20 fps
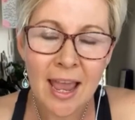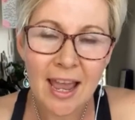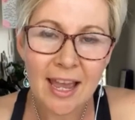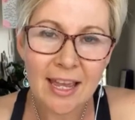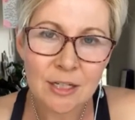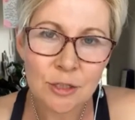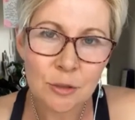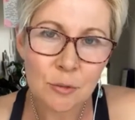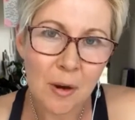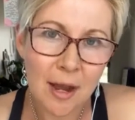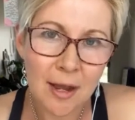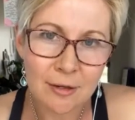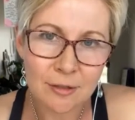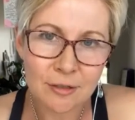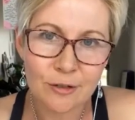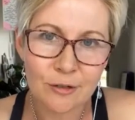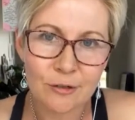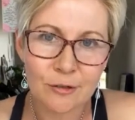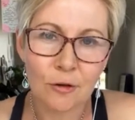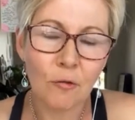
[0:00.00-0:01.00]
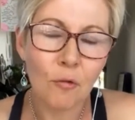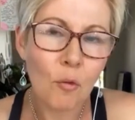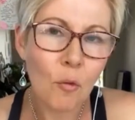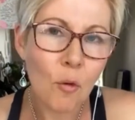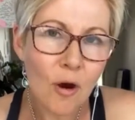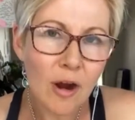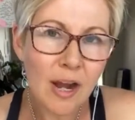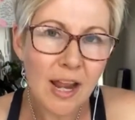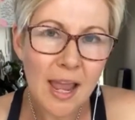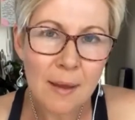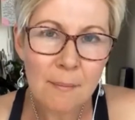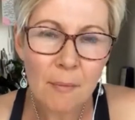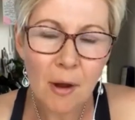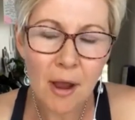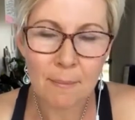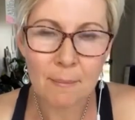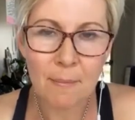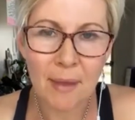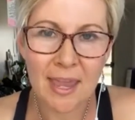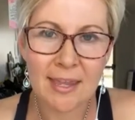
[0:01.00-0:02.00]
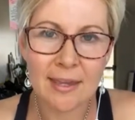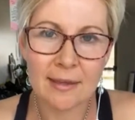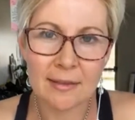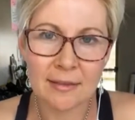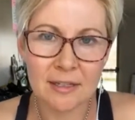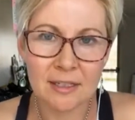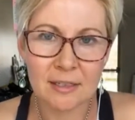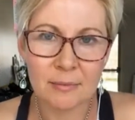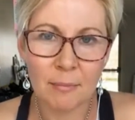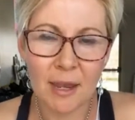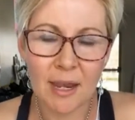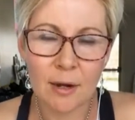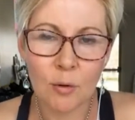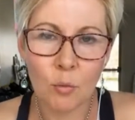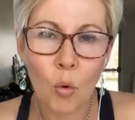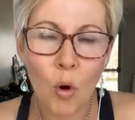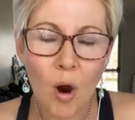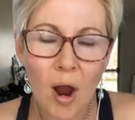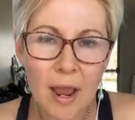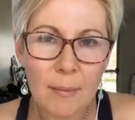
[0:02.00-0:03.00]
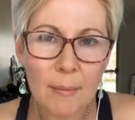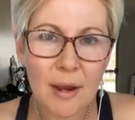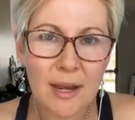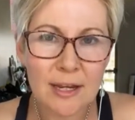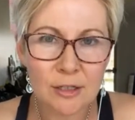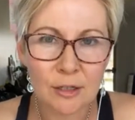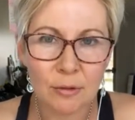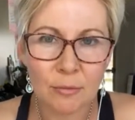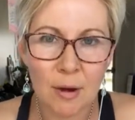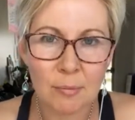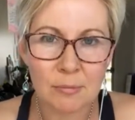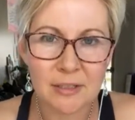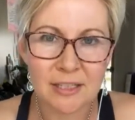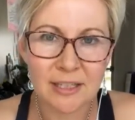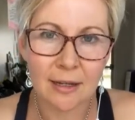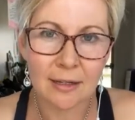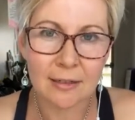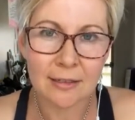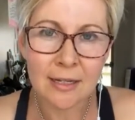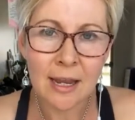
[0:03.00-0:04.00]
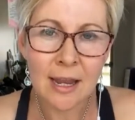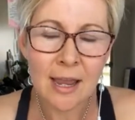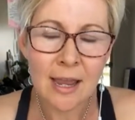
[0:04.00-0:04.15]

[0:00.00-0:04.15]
and to ask yourself, what am I making this mean? Why am I so upset?